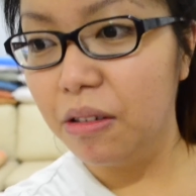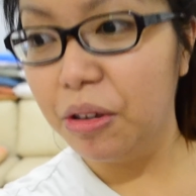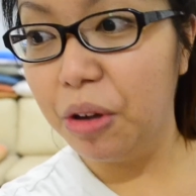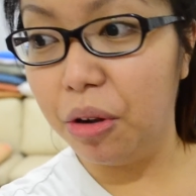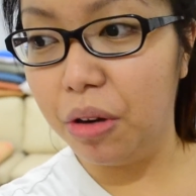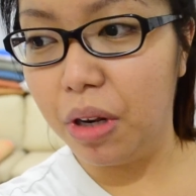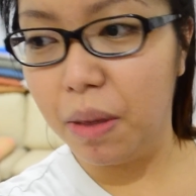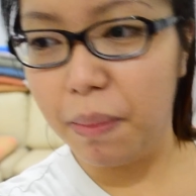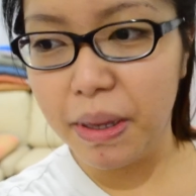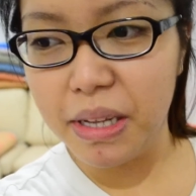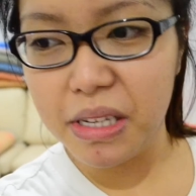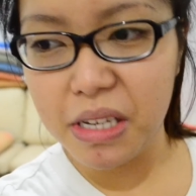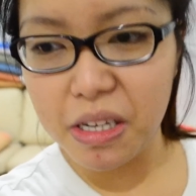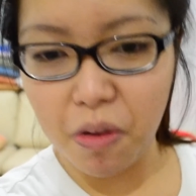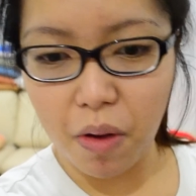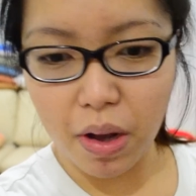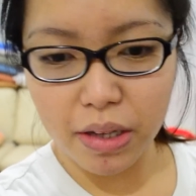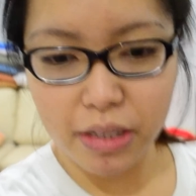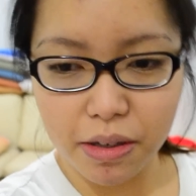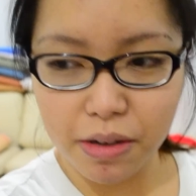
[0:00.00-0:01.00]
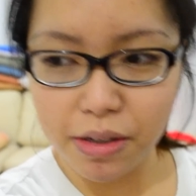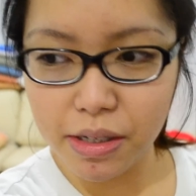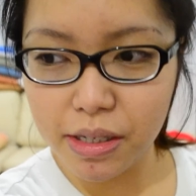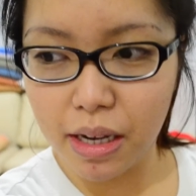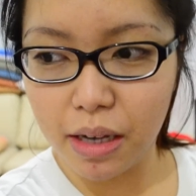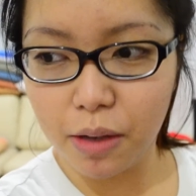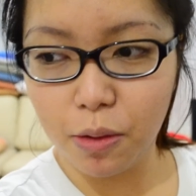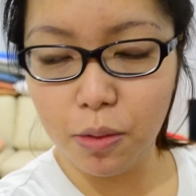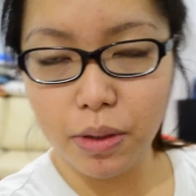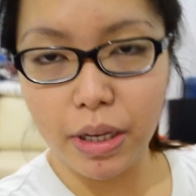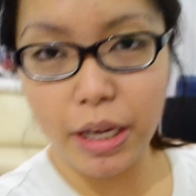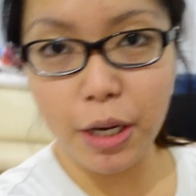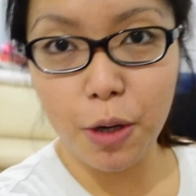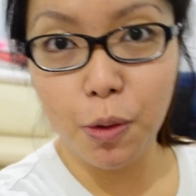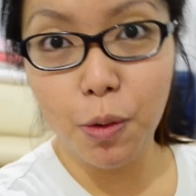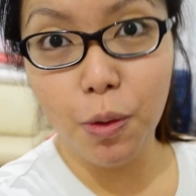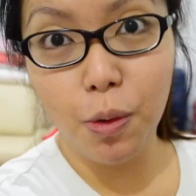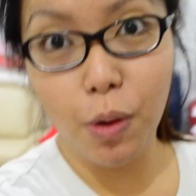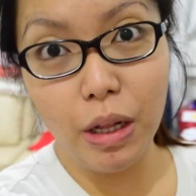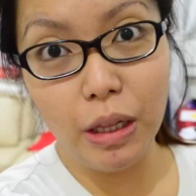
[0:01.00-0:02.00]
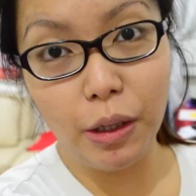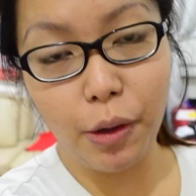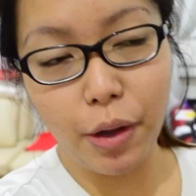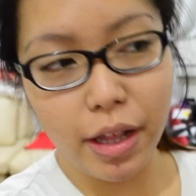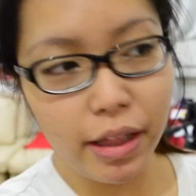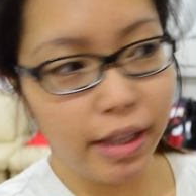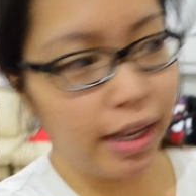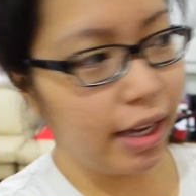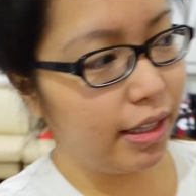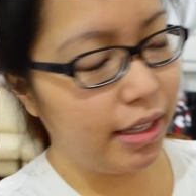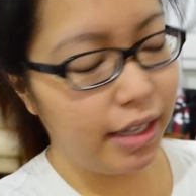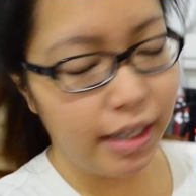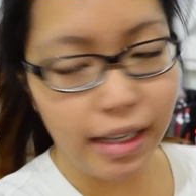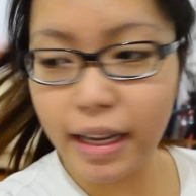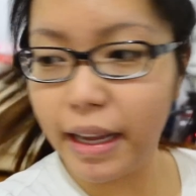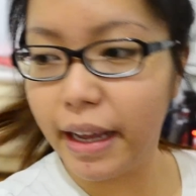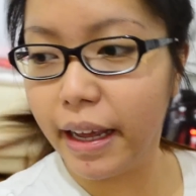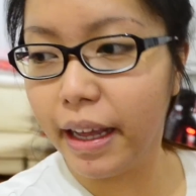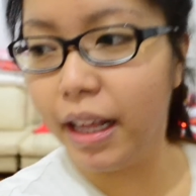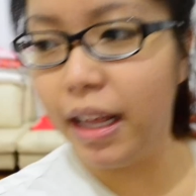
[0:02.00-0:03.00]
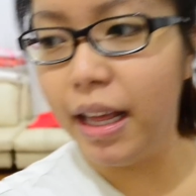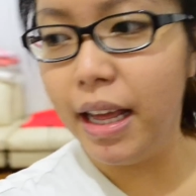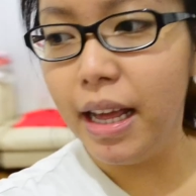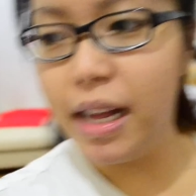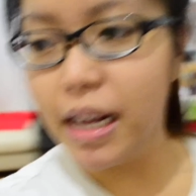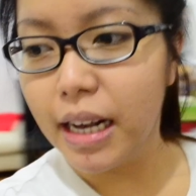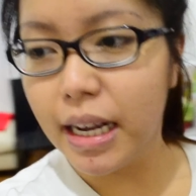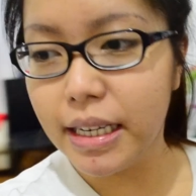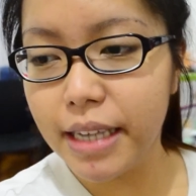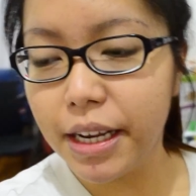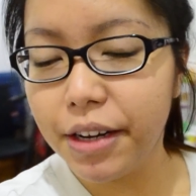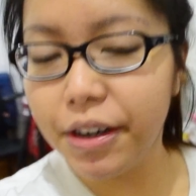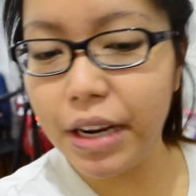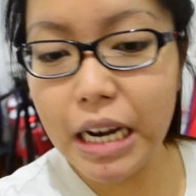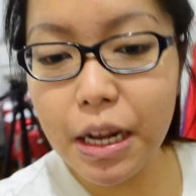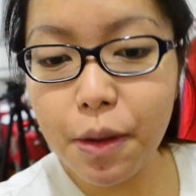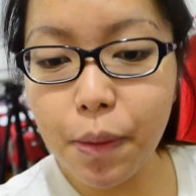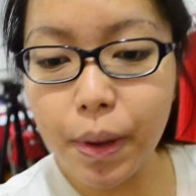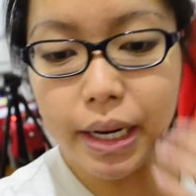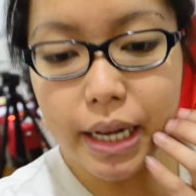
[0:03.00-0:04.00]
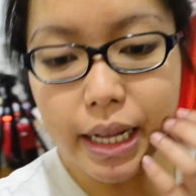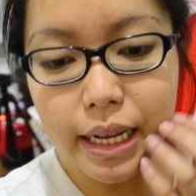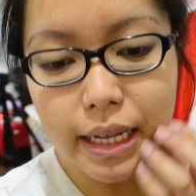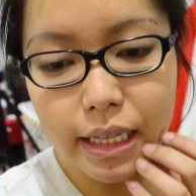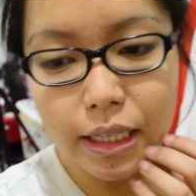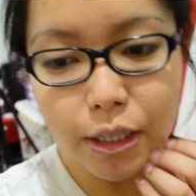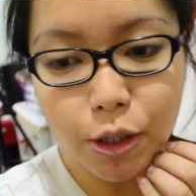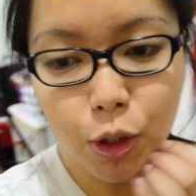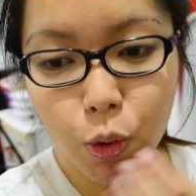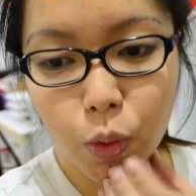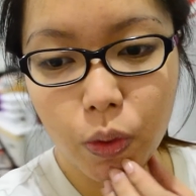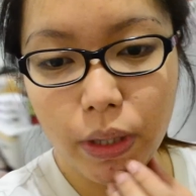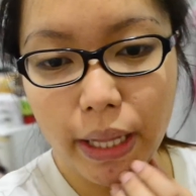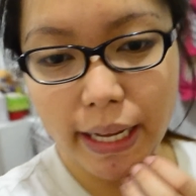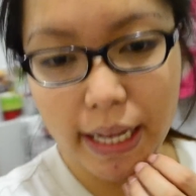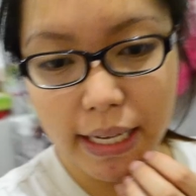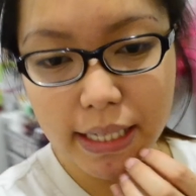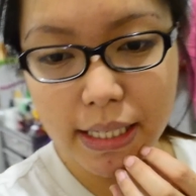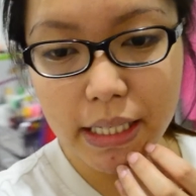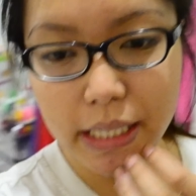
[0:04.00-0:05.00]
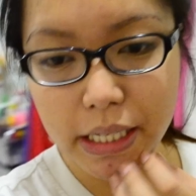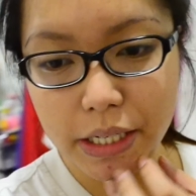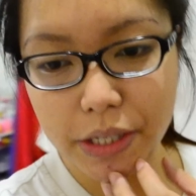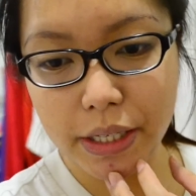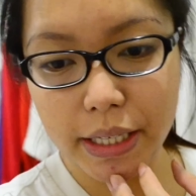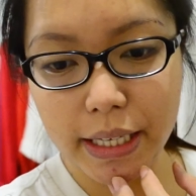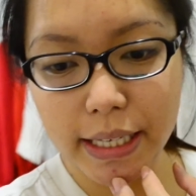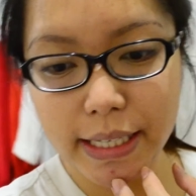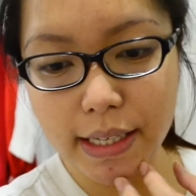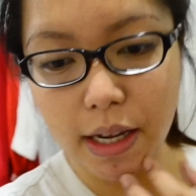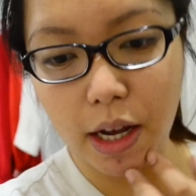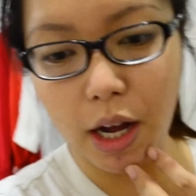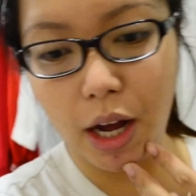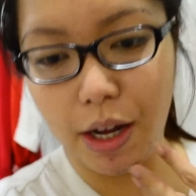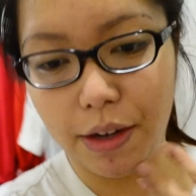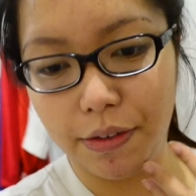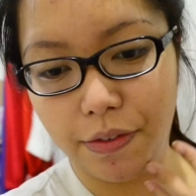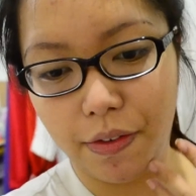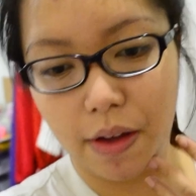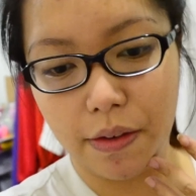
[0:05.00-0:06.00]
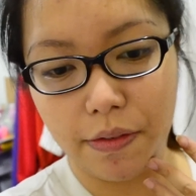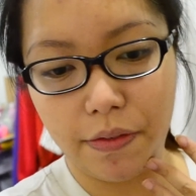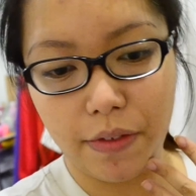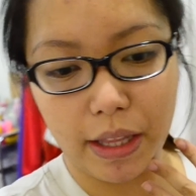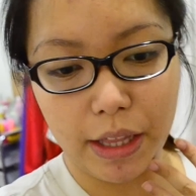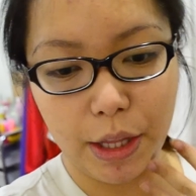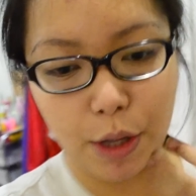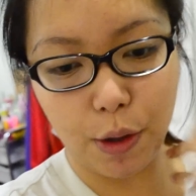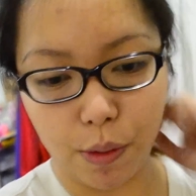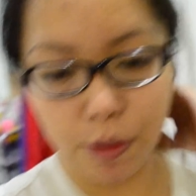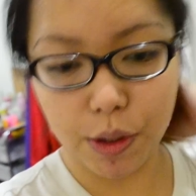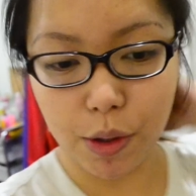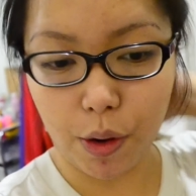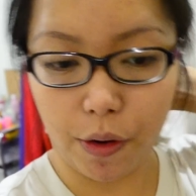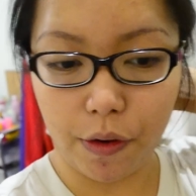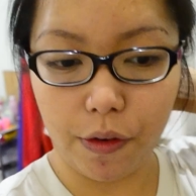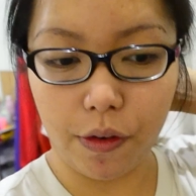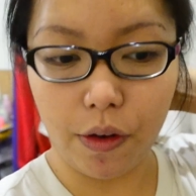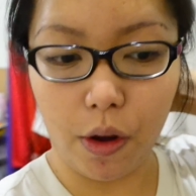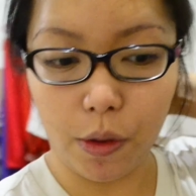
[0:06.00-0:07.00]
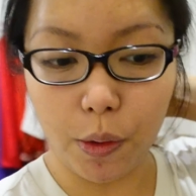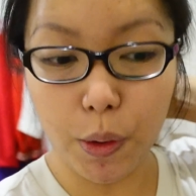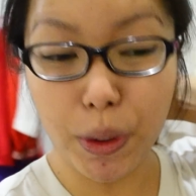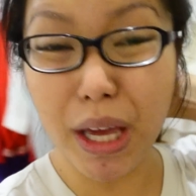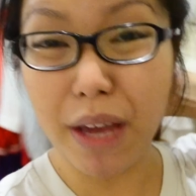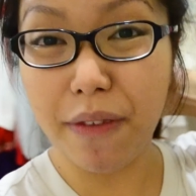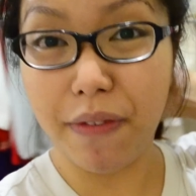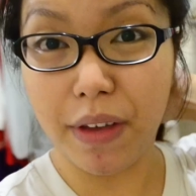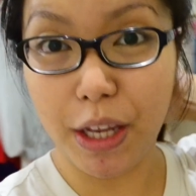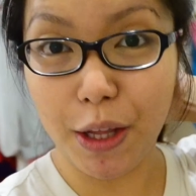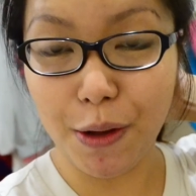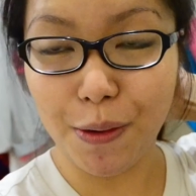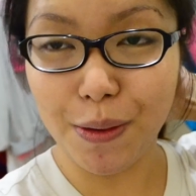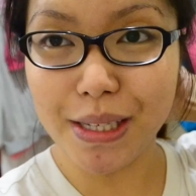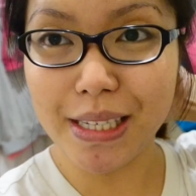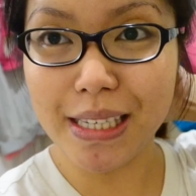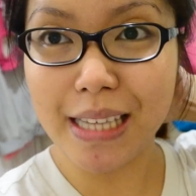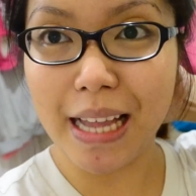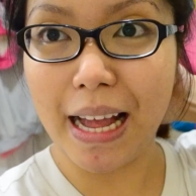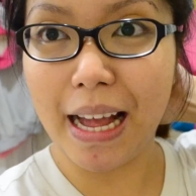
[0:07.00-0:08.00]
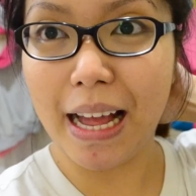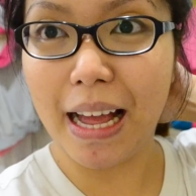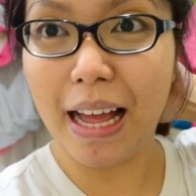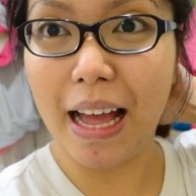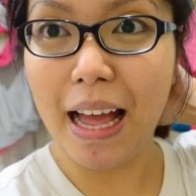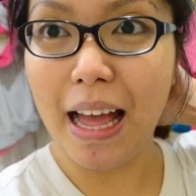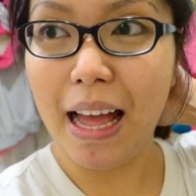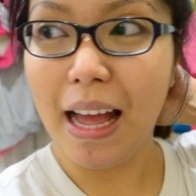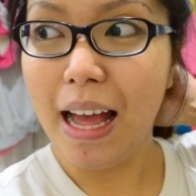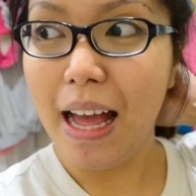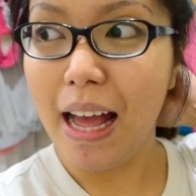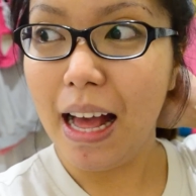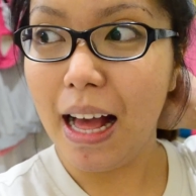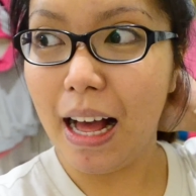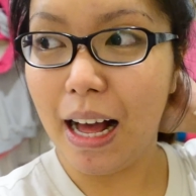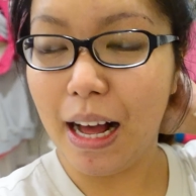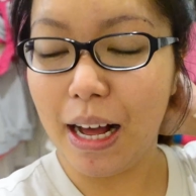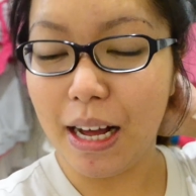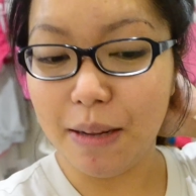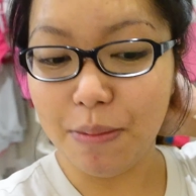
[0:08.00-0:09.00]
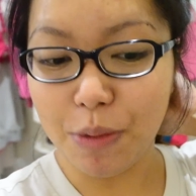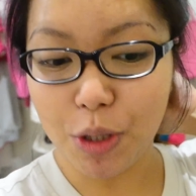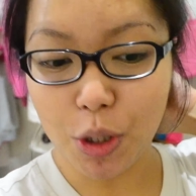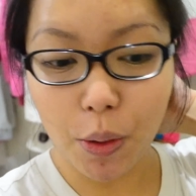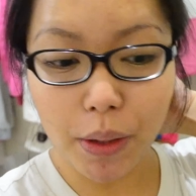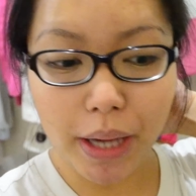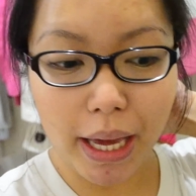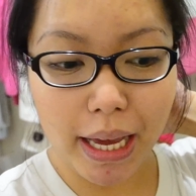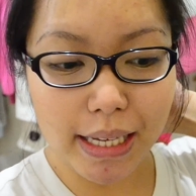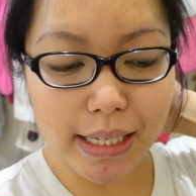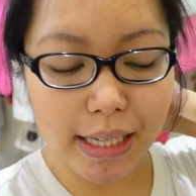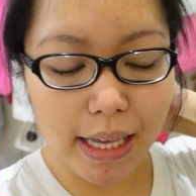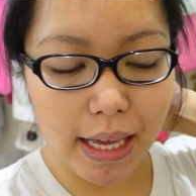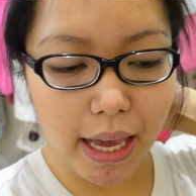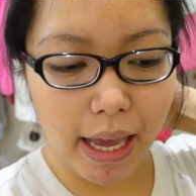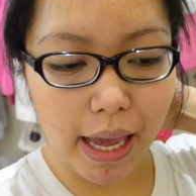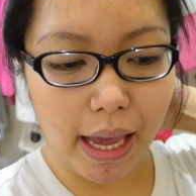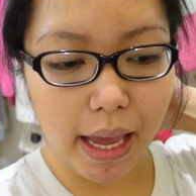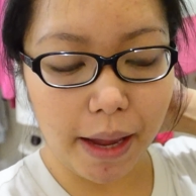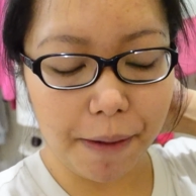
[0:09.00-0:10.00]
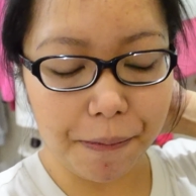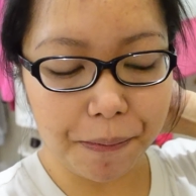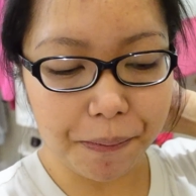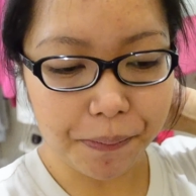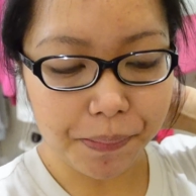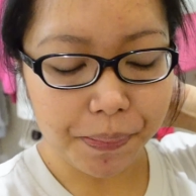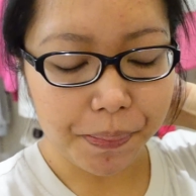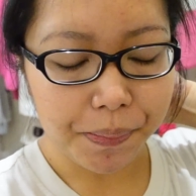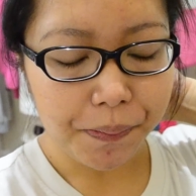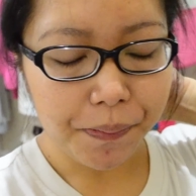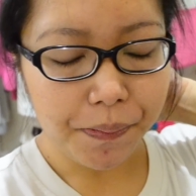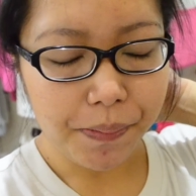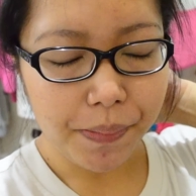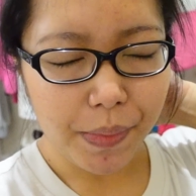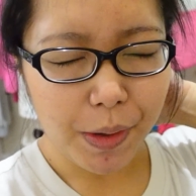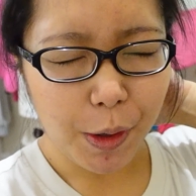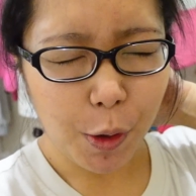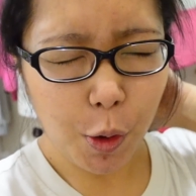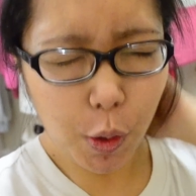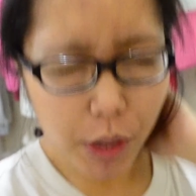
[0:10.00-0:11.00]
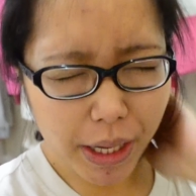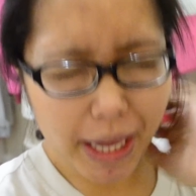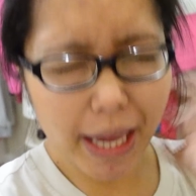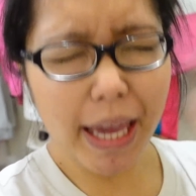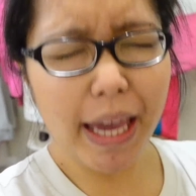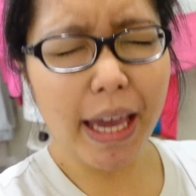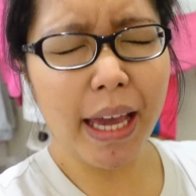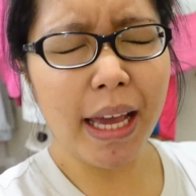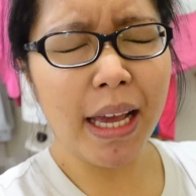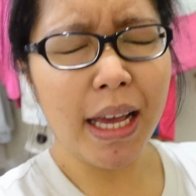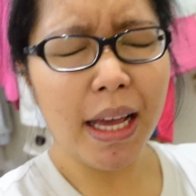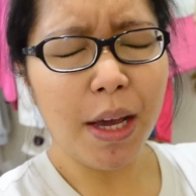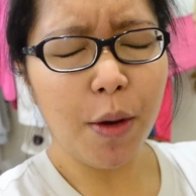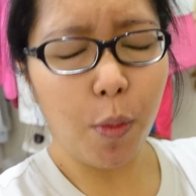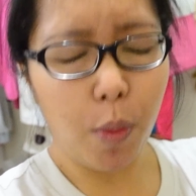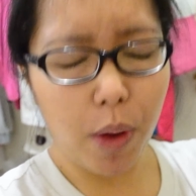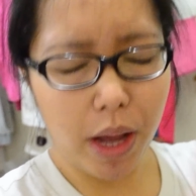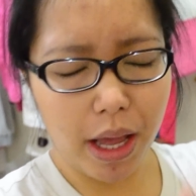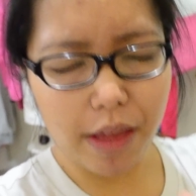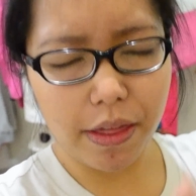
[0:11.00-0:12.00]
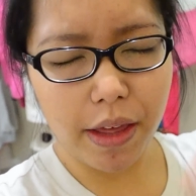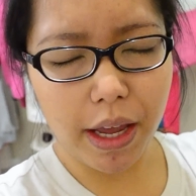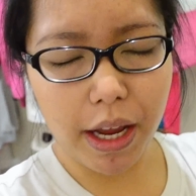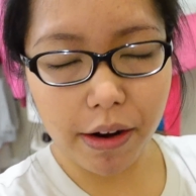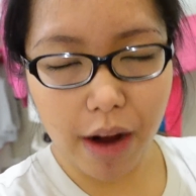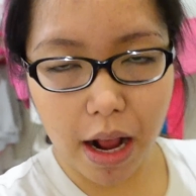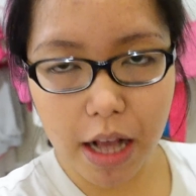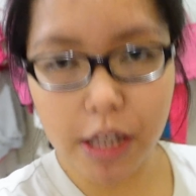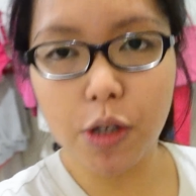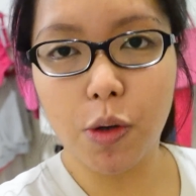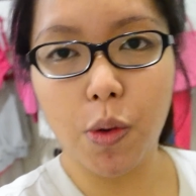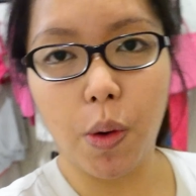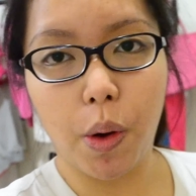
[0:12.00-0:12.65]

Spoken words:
Yun, napansin ko kasi din sa, ginugoogle ko yan kanina eh. Kasi I really wanna do like a series of videos or cooking videos na showcasing cooking with a rice